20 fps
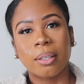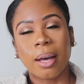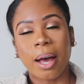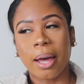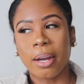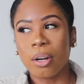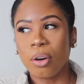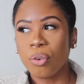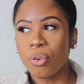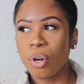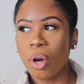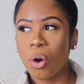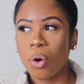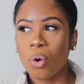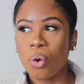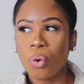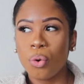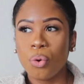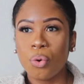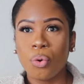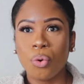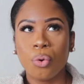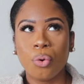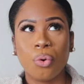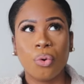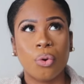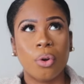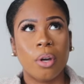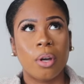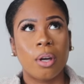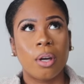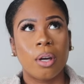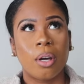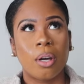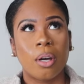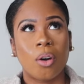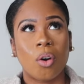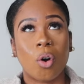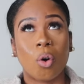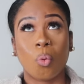I don't know who
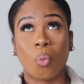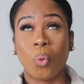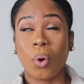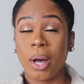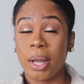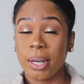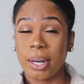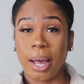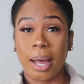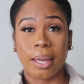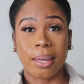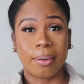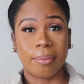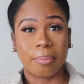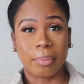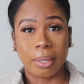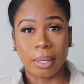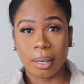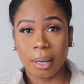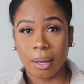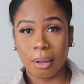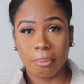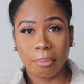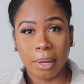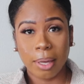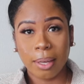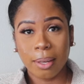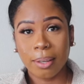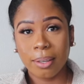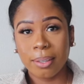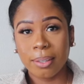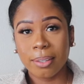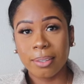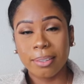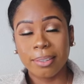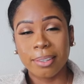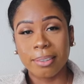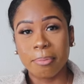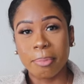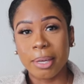or what I am becoming
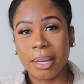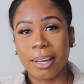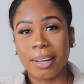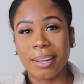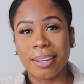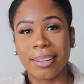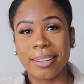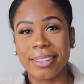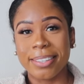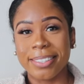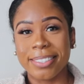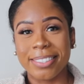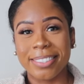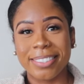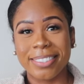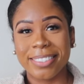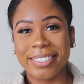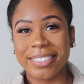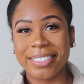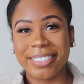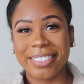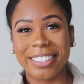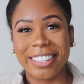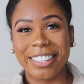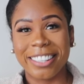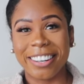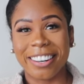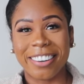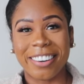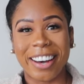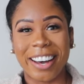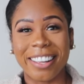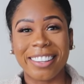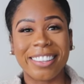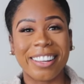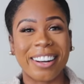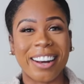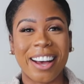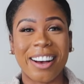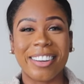because, you know, I
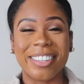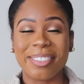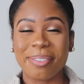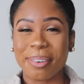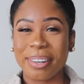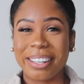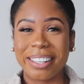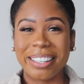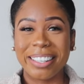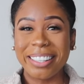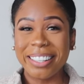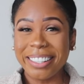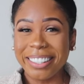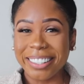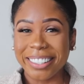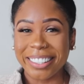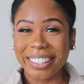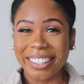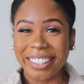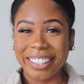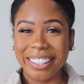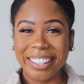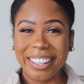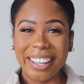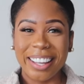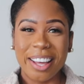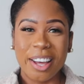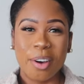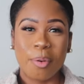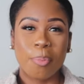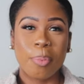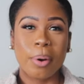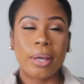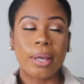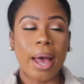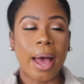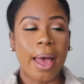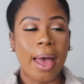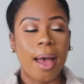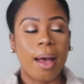thought I was pretty good.
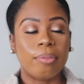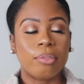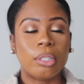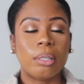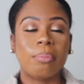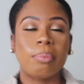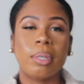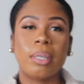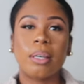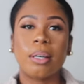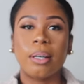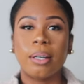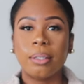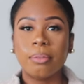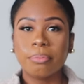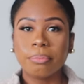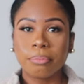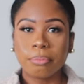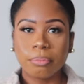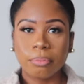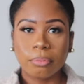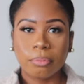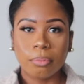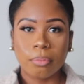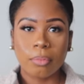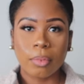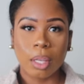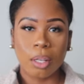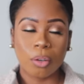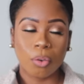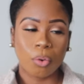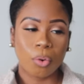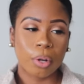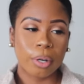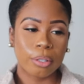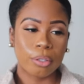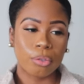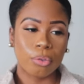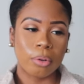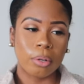But I have to become in
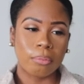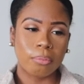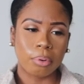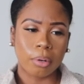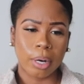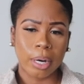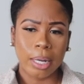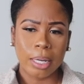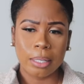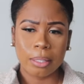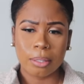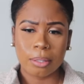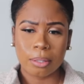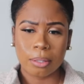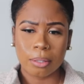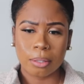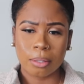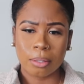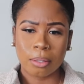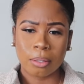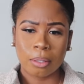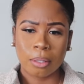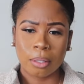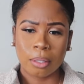order to embrace